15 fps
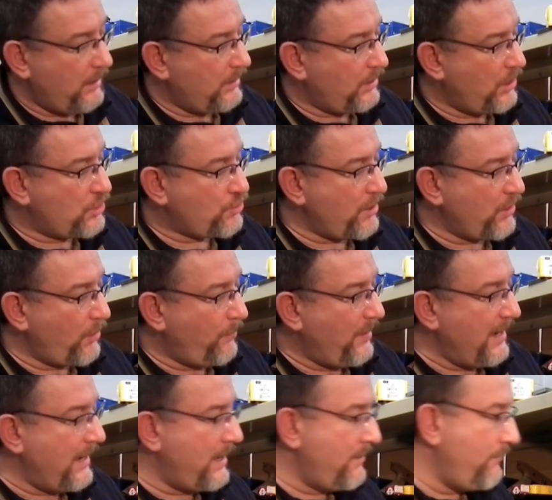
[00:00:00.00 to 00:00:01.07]
The trigger
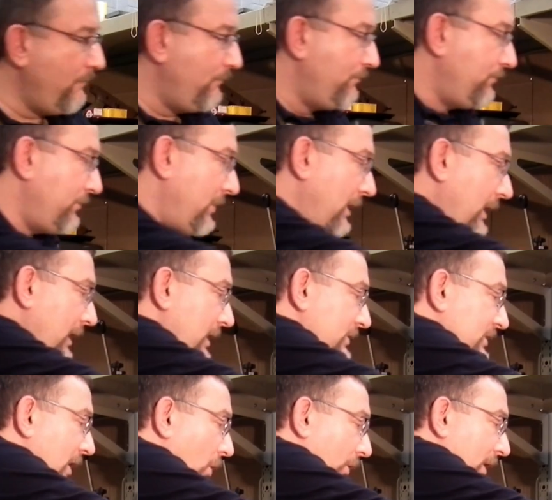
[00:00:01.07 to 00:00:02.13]
pin is
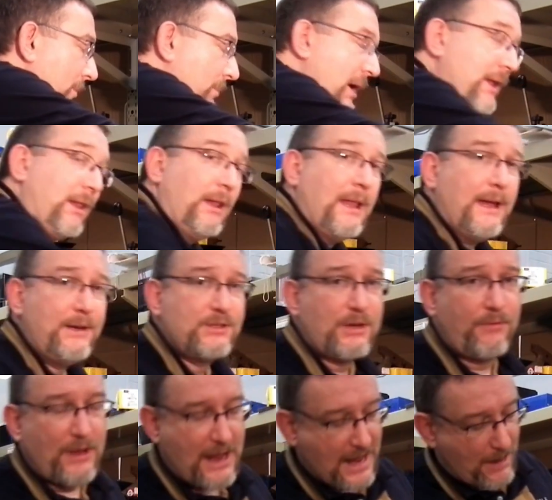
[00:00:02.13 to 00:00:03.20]
held in by the legs of
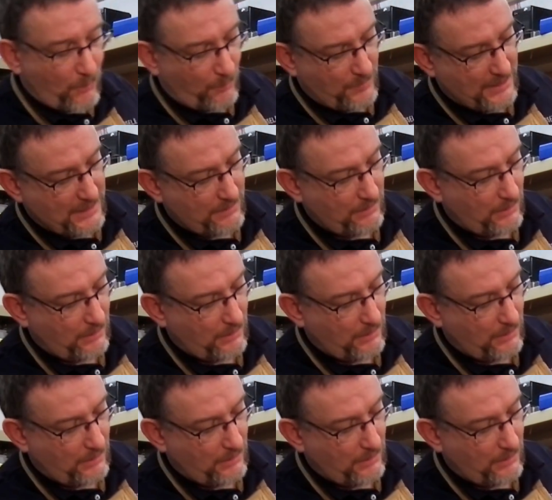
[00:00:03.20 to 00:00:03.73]
the hammer pin.